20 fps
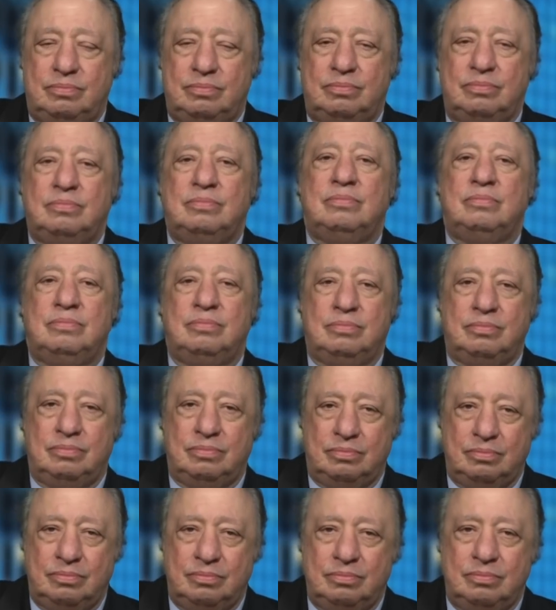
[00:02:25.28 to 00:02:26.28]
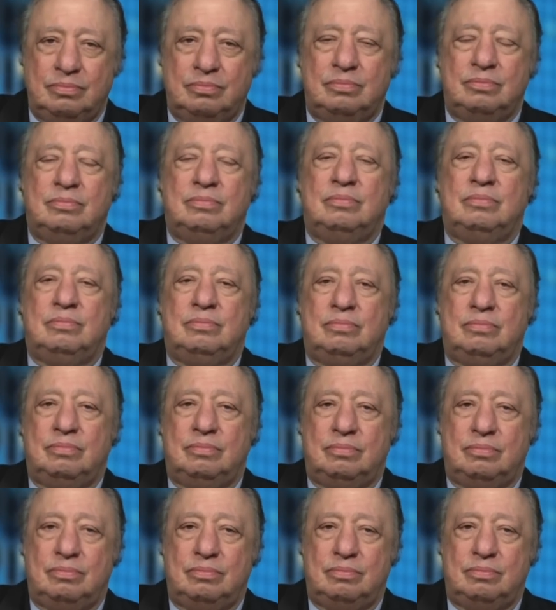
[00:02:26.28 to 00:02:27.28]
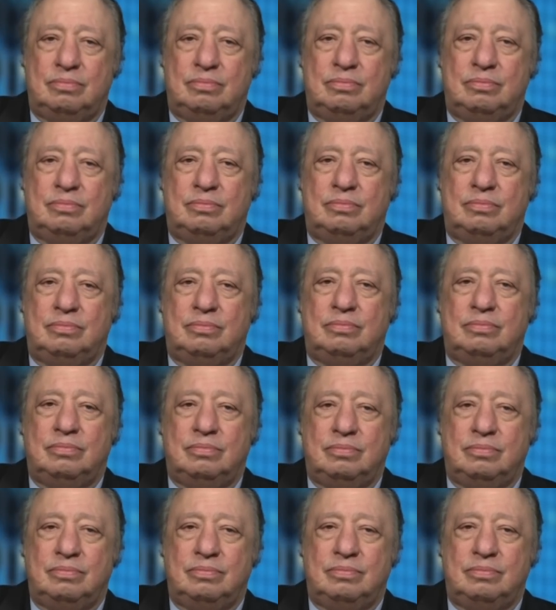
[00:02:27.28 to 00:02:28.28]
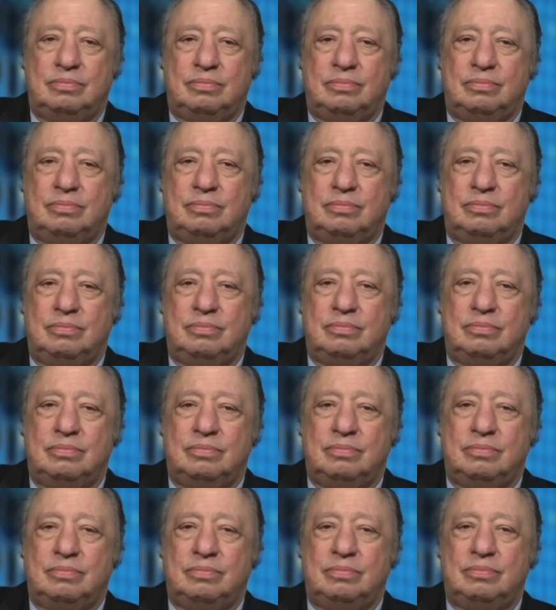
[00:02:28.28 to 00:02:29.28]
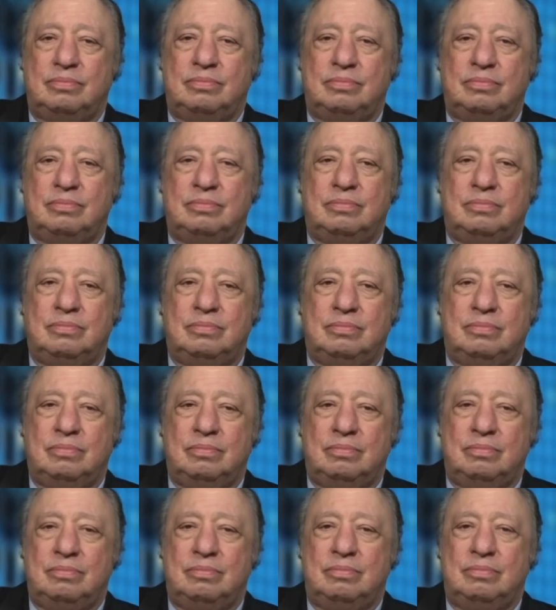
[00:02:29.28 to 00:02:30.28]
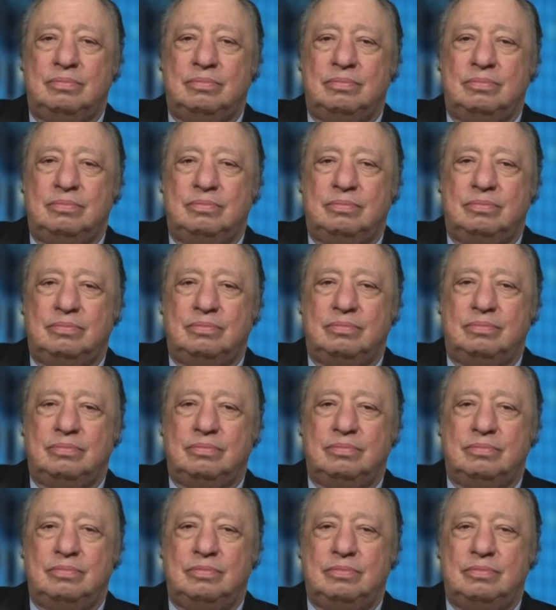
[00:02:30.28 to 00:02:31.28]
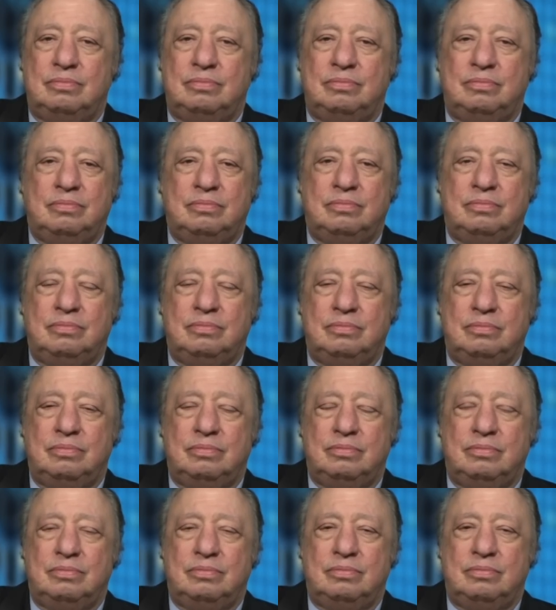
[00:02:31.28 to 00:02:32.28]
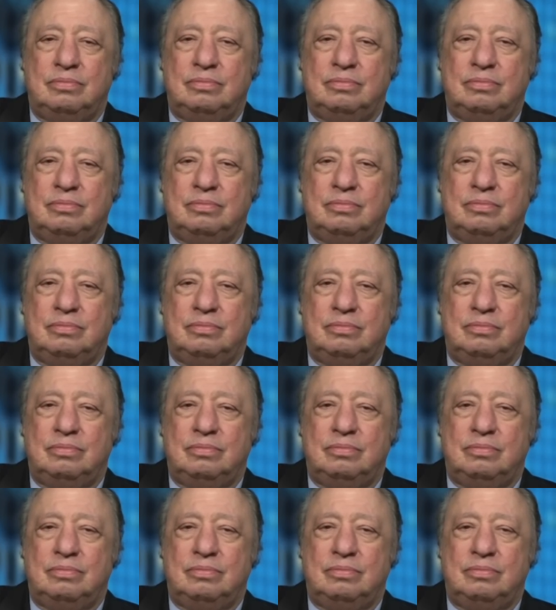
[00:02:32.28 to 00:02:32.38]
[no speech]